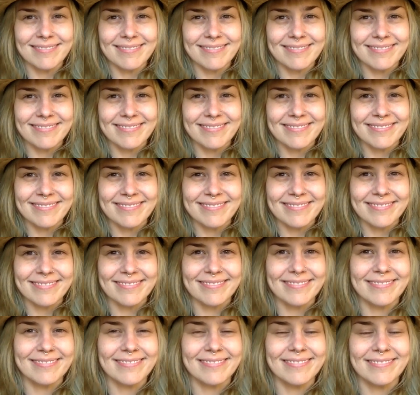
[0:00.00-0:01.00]

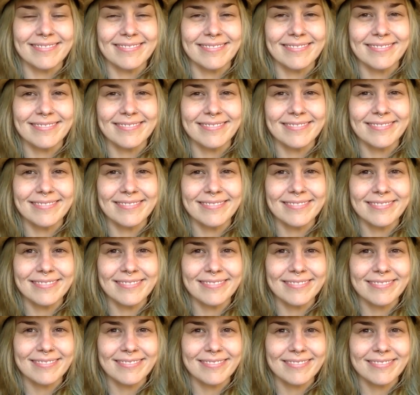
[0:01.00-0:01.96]
Nothing is said.